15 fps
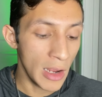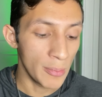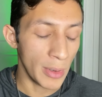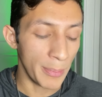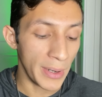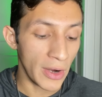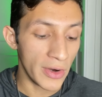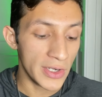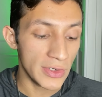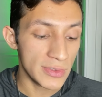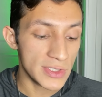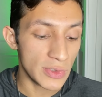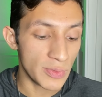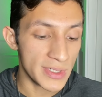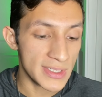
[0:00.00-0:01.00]
preparing you
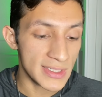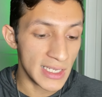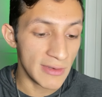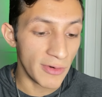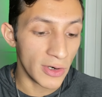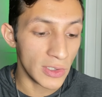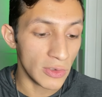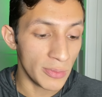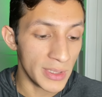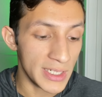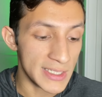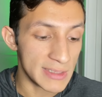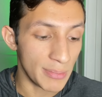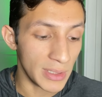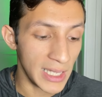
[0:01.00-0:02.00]
to receive her
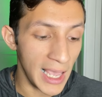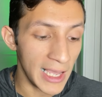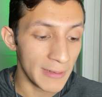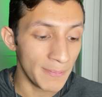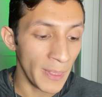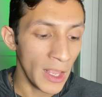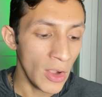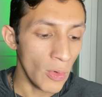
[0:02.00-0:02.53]
luminous plan.